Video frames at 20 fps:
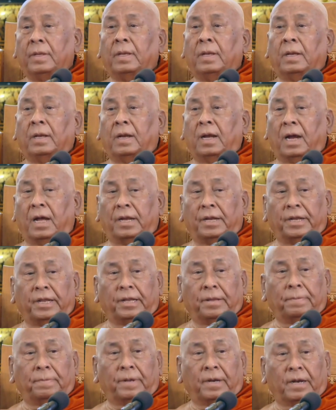Kandi
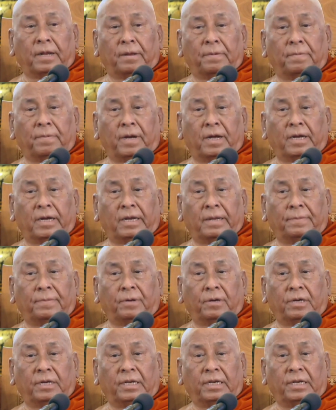Brahmanda
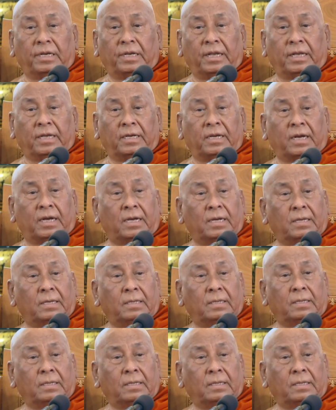body deka.